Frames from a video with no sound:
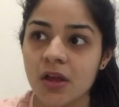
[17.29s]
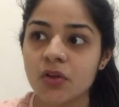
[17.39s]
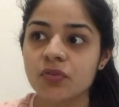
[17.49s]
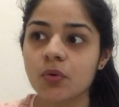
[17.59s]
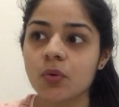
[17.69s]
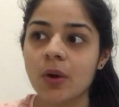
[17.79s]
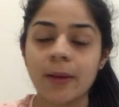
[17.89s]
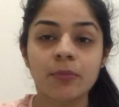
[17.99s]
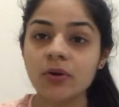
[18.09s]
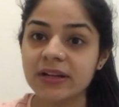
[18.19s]
So
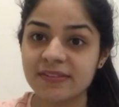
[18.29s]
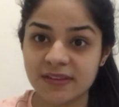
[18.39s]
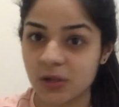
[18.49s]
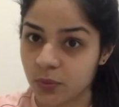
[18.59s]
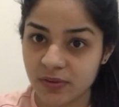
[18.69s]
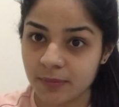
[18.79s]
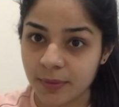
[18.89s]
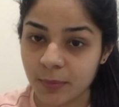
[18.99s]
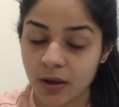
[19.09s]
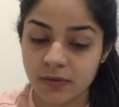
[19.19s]
I'm not disclosing my
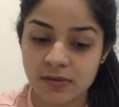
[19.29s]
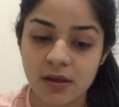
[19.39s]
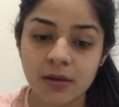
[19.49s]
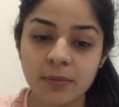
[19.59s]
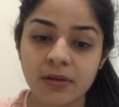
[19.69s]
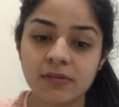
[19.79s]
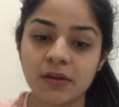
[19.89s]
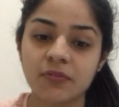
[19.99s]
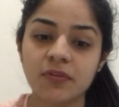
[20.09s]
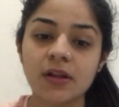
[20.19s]
marks here because I
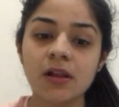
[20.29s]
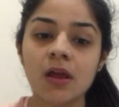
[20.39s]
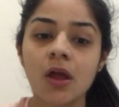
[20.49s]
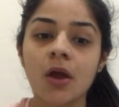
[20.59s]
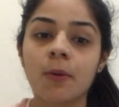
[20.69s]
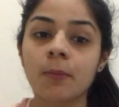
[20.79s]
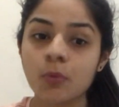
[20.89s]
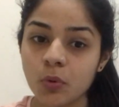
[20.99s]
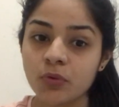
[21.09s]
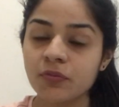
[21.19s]
feel
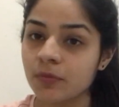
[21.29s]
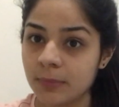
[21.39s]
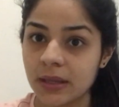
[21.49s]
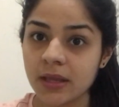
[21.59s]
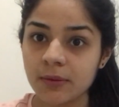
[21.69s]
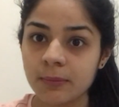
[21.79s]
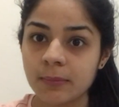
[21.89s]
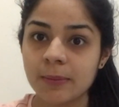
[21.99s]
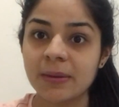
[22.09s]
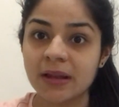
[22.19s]
more for me,
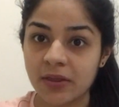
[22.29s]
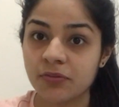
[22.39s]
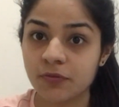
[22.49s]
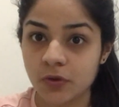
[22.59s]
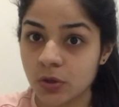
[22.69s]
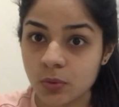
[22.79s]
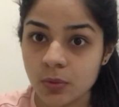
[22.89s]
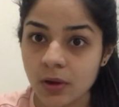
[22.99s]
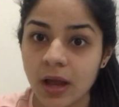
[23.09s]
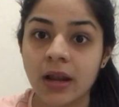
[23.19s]
maybe less for you,
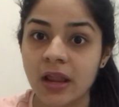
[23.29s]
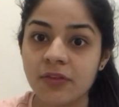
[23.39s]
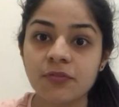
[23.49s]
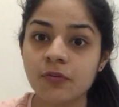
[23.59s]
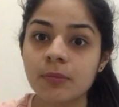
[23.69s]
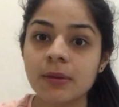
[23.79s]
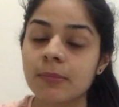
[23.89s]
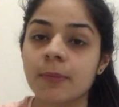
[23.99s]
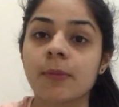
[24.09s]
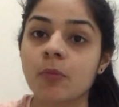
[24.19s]
and less for me,
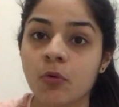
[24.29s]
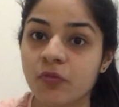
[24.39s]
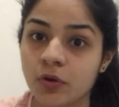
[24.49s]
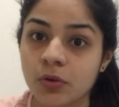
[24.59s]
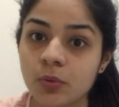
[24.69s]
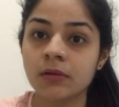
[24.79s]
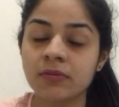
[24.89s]
maybe more for you.